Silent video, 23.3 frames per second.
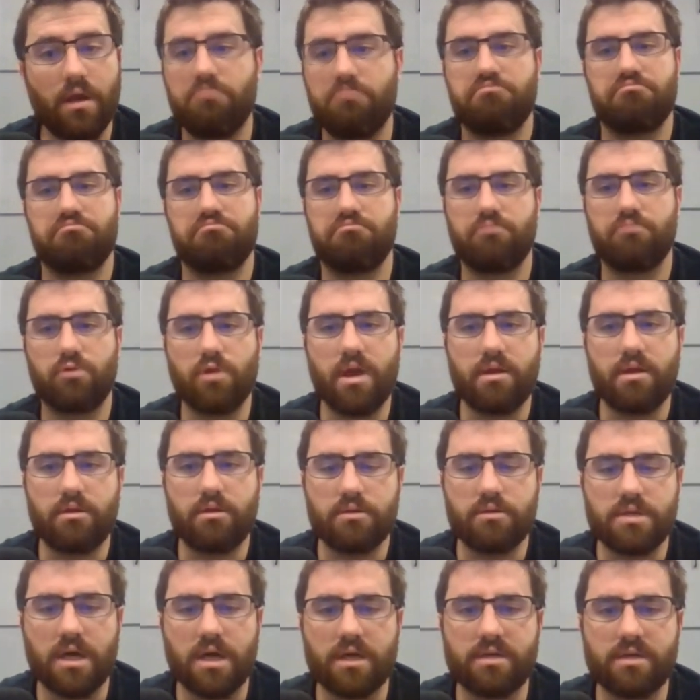Great, you
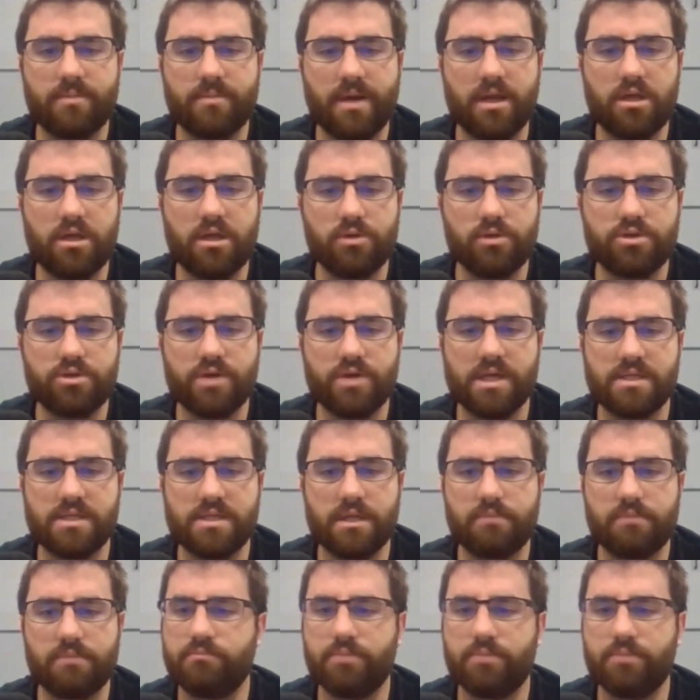talked about it. You addressed it.
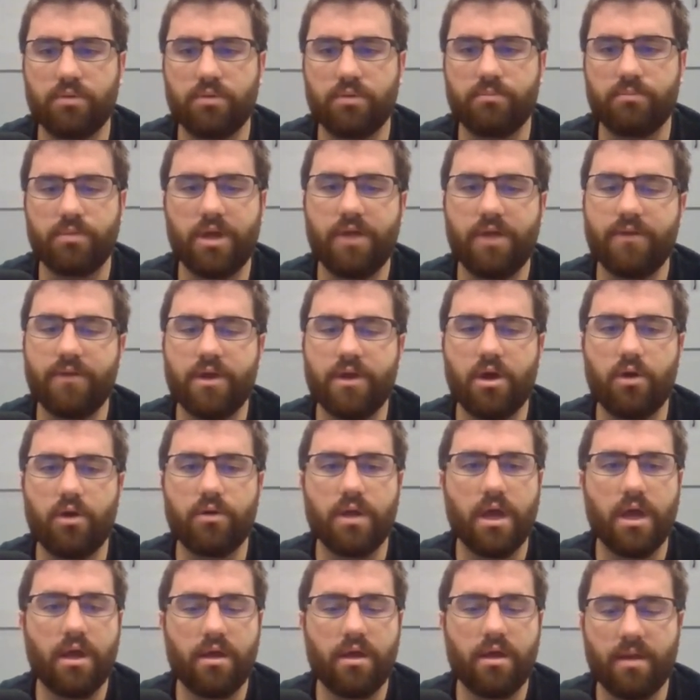Boom, put it in the note.
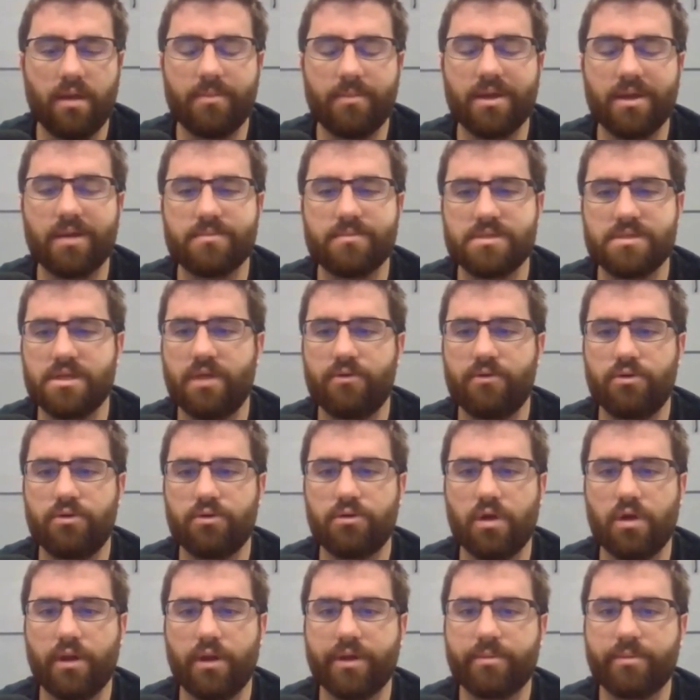That becomes another
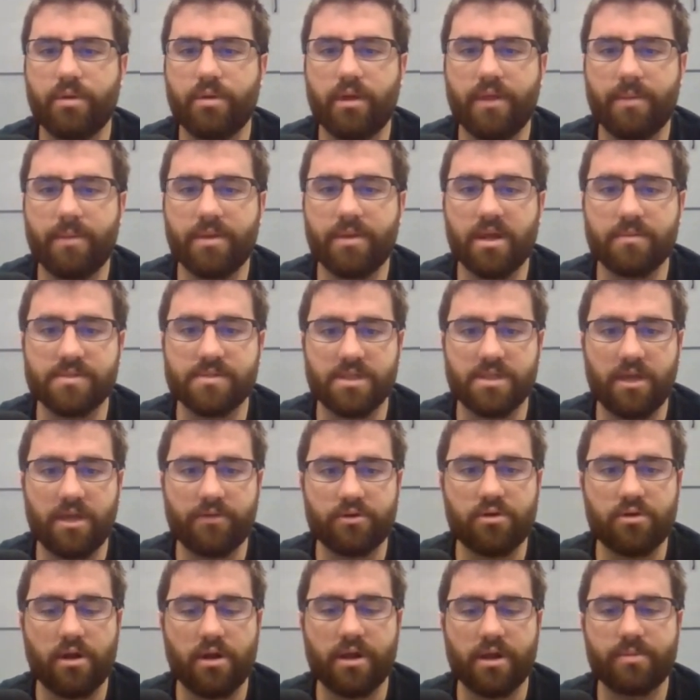
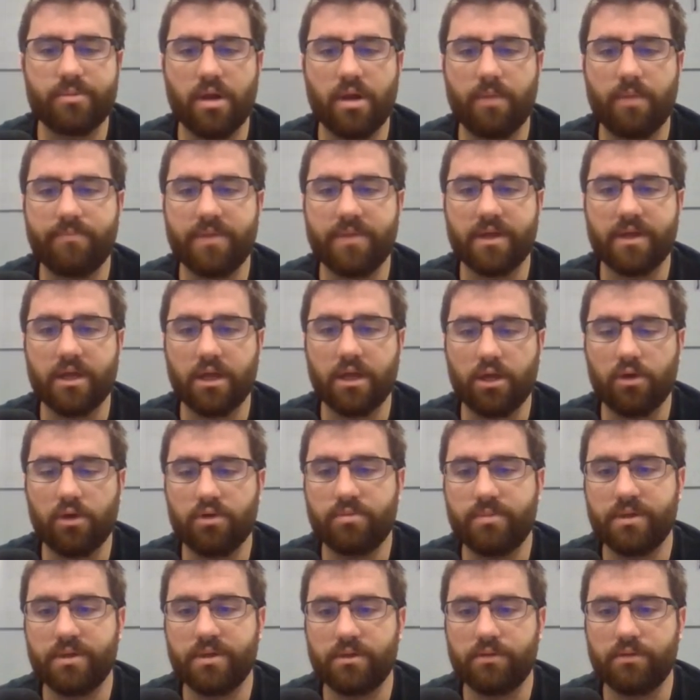chronic problem that can go
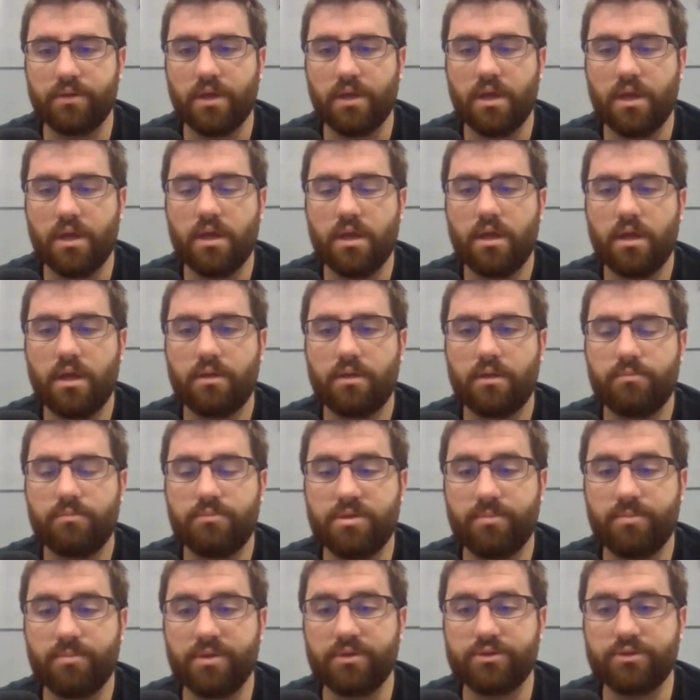to
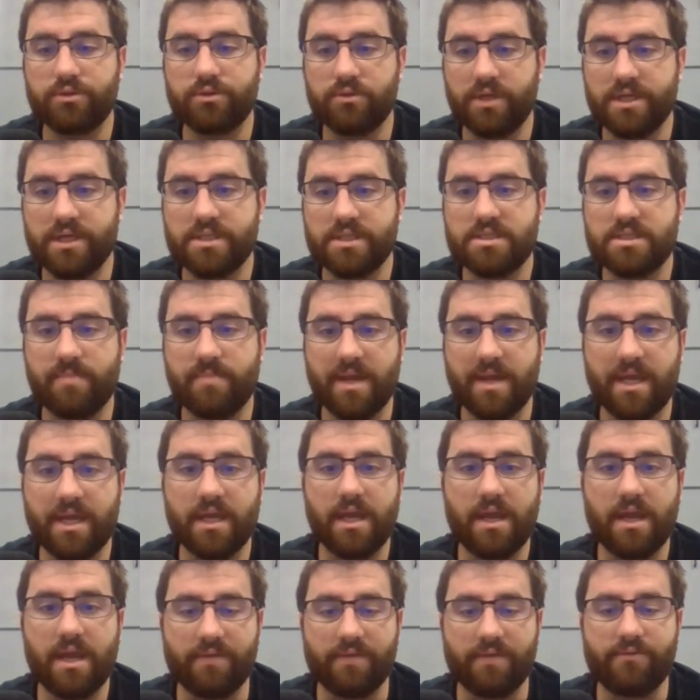build your list to make it a
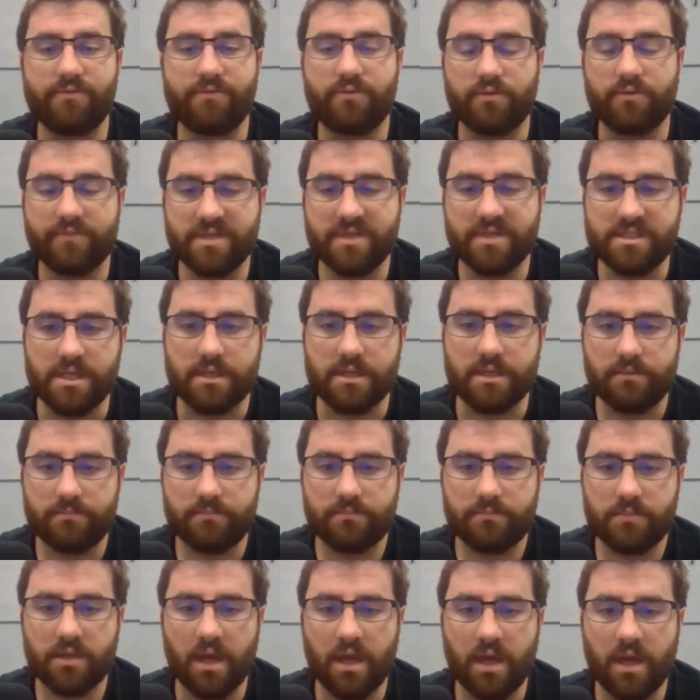level 4 visit. Okay.